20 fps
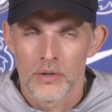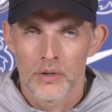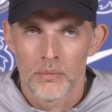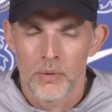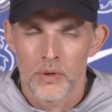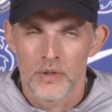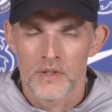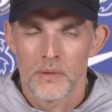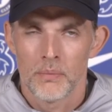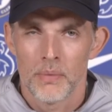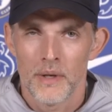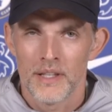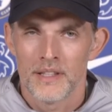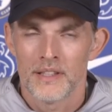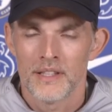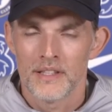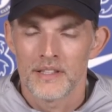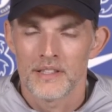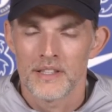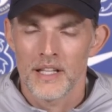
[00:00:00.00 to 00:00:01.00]

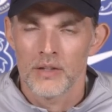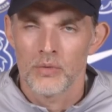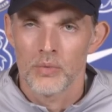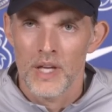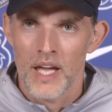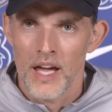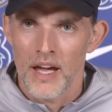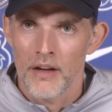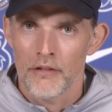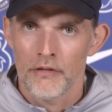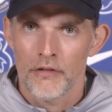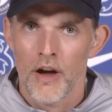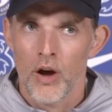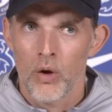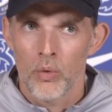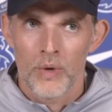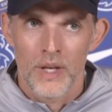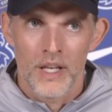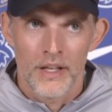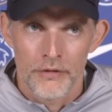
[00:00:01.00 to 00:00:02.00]
possibilities that we have, how
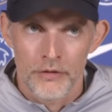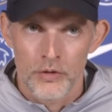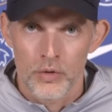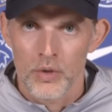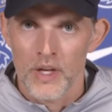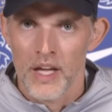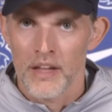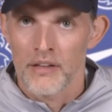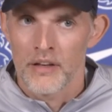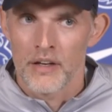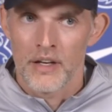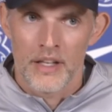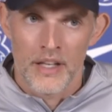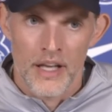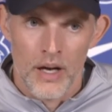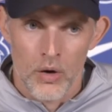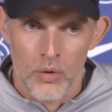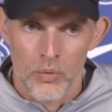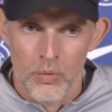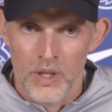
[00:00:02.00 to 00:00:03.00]
we live together and
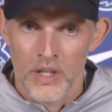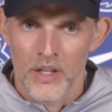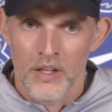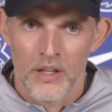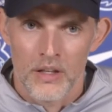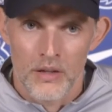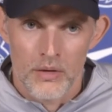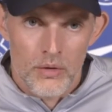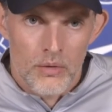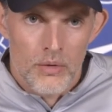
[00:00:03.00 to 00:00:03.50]
how we